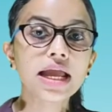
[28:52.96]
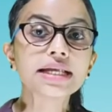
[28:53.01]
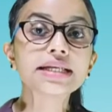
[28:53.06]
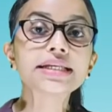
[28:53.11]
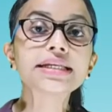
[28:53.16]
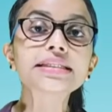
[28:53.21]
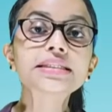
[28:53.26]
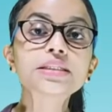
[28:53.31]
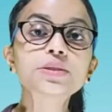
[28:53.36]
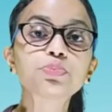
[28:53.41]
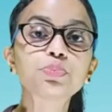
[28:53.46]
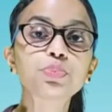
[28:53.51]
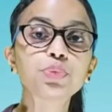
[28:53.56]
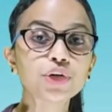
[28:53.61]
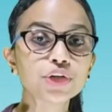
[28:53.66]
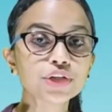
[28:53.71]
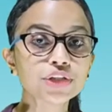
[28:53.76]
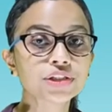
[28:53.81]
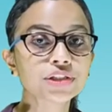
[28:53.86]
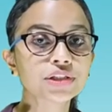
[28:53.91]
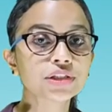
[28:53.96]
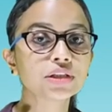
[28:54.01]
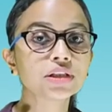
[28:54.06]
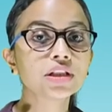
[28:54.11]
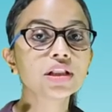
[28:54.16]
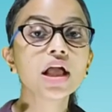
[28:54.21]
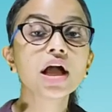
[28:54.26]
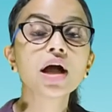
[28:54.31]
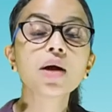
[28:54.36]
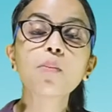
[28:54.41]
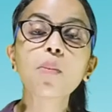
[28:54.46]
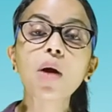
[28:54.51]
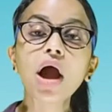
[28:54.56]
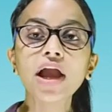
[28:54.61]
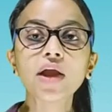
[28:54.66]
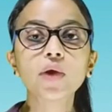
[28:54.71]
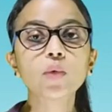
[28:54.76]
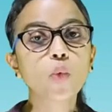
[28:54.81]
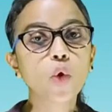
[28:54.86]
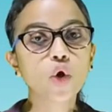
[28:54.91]
Dispersal
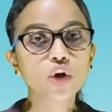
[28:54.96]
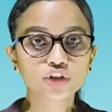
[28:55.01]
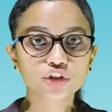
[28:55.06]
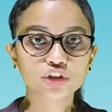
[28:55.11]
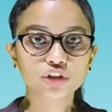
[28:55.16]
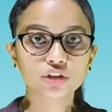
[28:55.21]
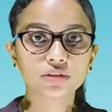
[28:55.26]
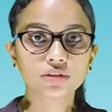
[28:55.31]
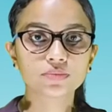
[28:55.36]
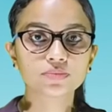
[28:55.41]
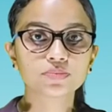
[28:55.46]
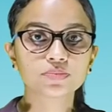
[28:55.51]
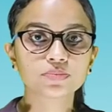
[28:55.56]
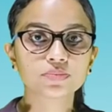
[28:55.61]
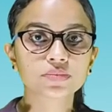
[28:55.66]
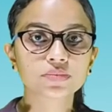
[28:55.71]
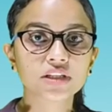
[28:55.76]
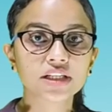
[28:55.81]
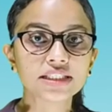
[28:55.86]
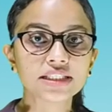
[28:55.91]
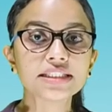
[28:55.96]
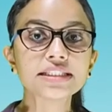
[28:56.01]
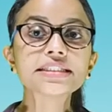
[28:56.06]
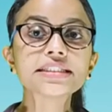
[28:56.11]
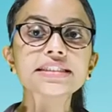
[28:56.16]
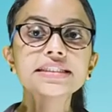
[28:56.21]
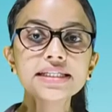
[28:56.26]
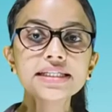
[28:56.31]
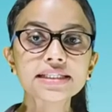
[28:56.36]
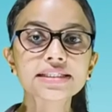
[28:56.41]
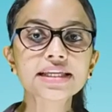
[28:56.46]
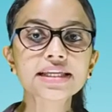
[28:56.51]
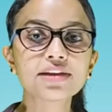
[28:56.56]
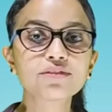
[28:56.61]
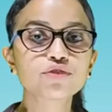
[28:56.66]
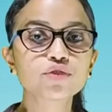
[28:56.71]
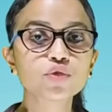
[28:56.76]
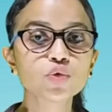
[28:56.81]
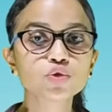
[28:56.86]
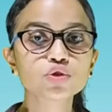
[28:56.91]
by water. The seeds
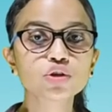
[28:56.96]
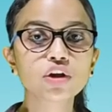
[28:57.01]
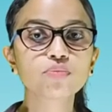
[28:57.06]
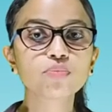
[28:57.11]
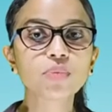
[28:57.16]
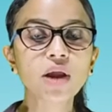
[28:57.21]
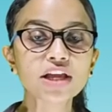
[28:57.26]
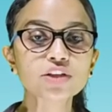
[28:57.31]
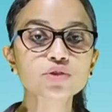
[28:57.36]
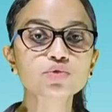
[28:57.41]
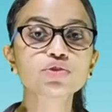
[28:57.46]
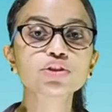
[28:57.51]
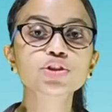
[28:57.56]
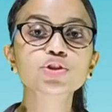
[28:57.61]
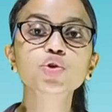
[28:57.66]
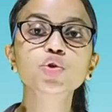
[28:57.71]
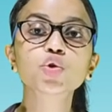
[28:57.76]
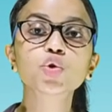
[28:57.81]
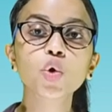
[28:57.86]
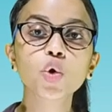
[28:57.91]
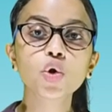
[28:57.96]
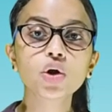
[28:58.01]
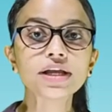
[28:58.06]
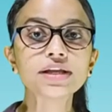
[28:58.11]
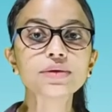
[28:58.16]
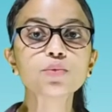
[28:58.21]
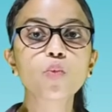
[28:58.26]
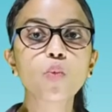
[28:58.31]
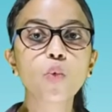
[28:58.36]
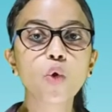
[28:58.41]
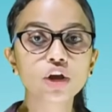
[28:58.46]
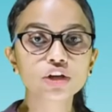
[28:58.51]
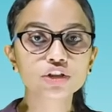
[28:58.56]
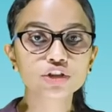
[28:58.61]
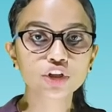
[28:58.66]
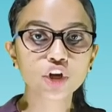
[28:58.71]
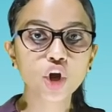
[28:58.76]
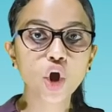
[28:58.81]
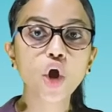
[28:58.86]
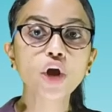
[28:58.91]
and fruits of plants which grow in
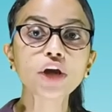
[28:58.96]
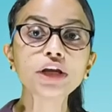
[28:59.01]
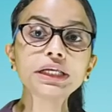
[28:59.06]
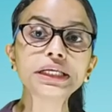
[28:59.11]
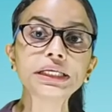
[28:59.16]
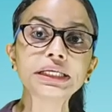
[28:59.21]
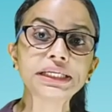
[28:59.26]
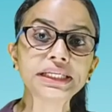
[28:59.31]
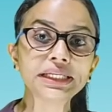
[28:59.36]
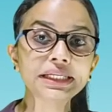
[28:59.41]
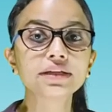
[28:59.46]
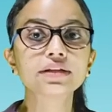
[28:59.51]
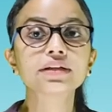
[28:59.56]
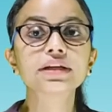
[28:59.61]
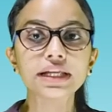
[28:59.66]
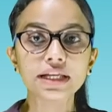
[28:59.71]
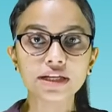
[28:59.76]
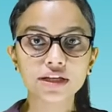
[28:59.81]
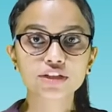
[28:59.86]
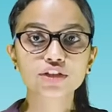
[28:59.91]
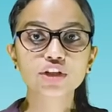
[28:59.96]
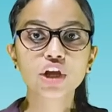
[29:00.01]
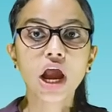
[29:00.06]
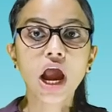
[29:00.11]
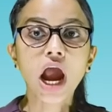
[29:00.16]
water or near it